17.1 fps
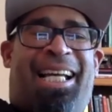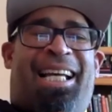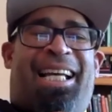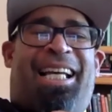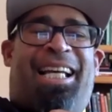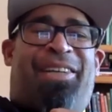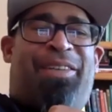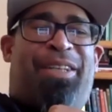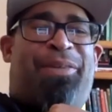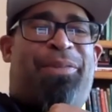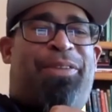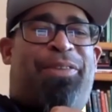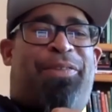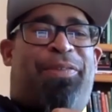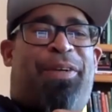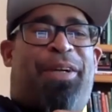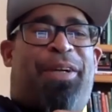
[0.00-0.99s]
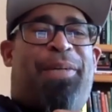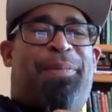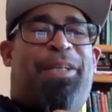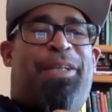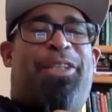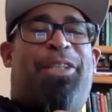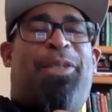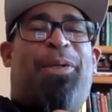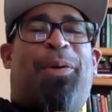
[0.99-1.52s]
It was very
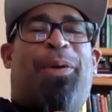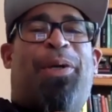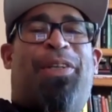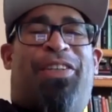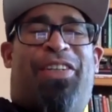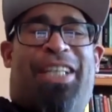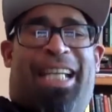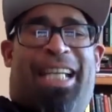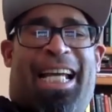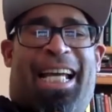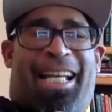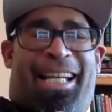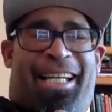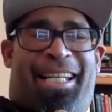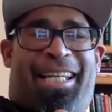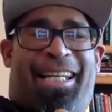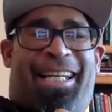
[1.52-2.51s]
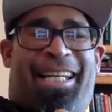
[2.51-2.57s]
much towards the end.